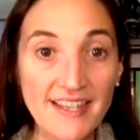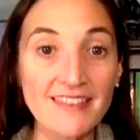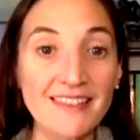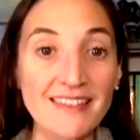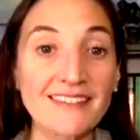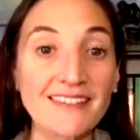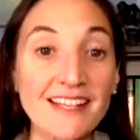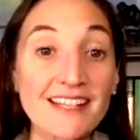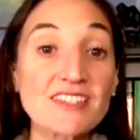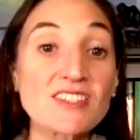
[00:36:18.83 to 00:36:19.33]

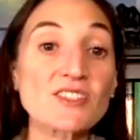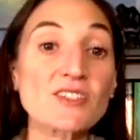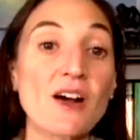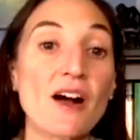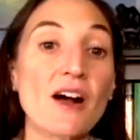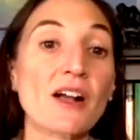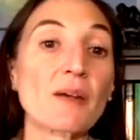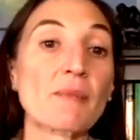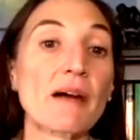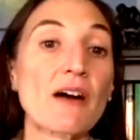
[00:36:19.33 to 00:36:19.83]
then let's
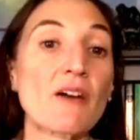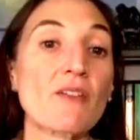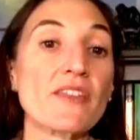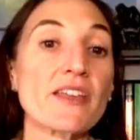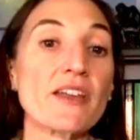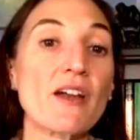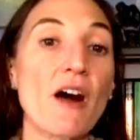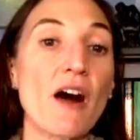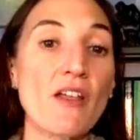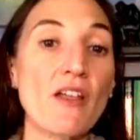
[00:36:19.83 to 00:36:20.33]
talk about
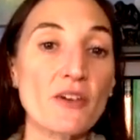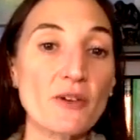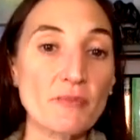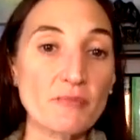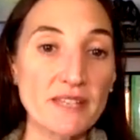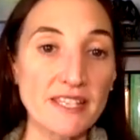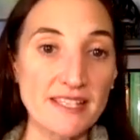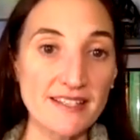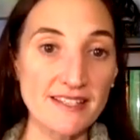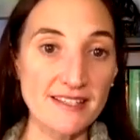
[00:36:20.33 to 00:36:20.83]
the other
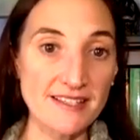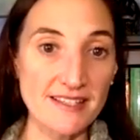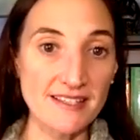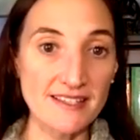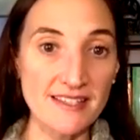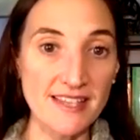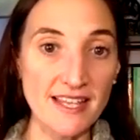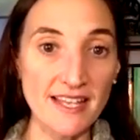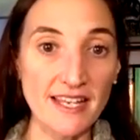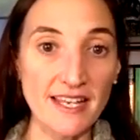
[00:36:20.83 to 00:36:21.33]

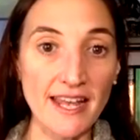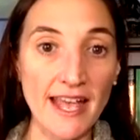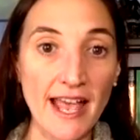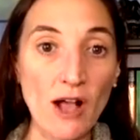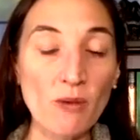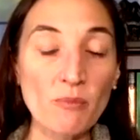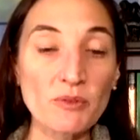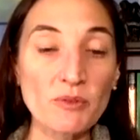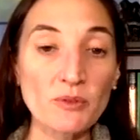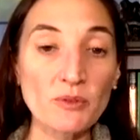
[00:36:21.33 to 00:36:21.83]
pieces that can
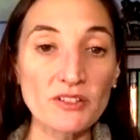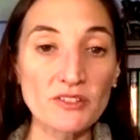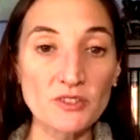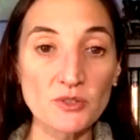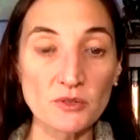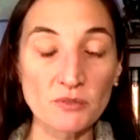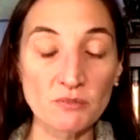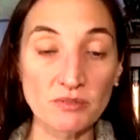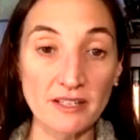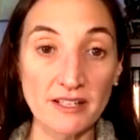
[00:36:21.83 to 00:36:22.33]
help you get
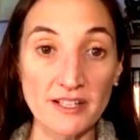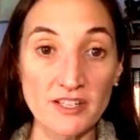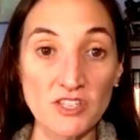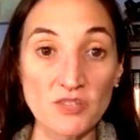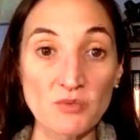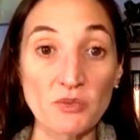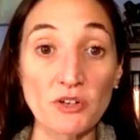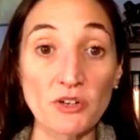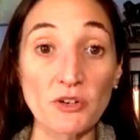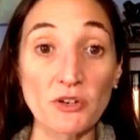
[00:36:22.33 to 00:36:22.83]
to a
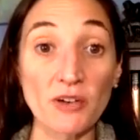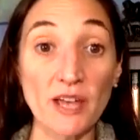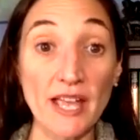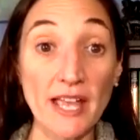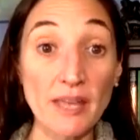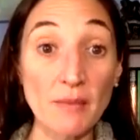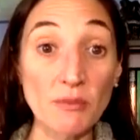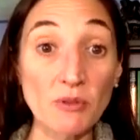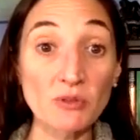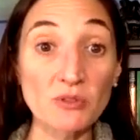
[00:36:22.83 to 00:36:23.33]
place where you're
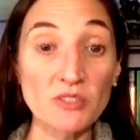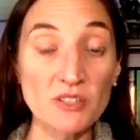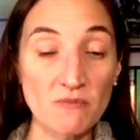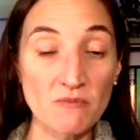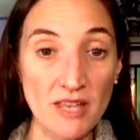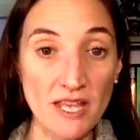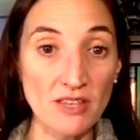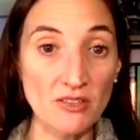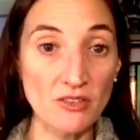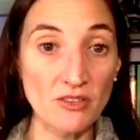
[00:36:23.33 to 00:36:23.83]
able to
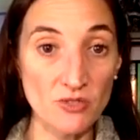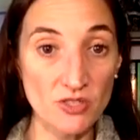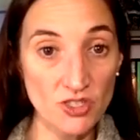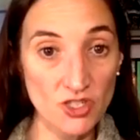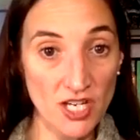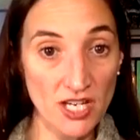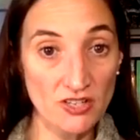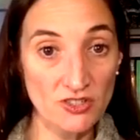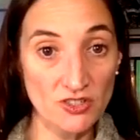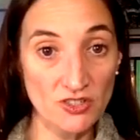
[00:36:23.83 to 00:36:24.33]
make those
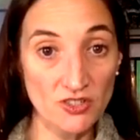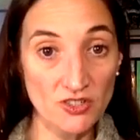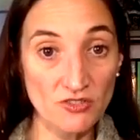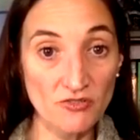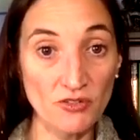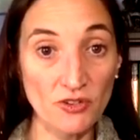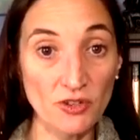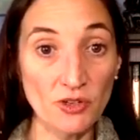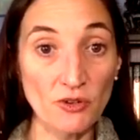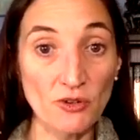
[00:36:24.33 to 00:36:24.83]
changes
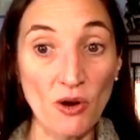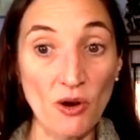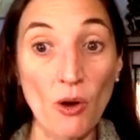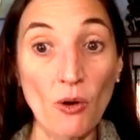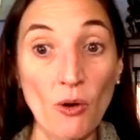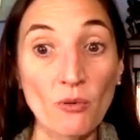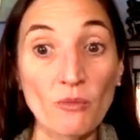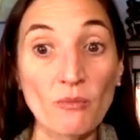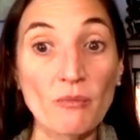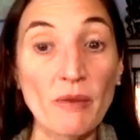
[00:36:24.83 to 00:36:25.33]
for your
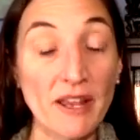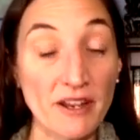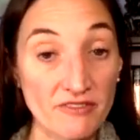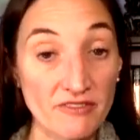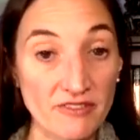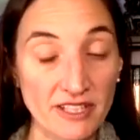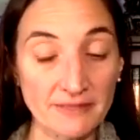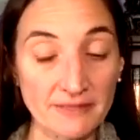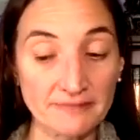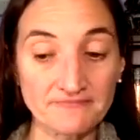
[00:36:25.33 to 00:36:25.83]
own
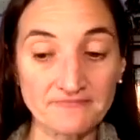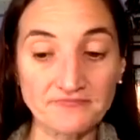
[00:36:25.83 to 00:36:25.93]
benefit.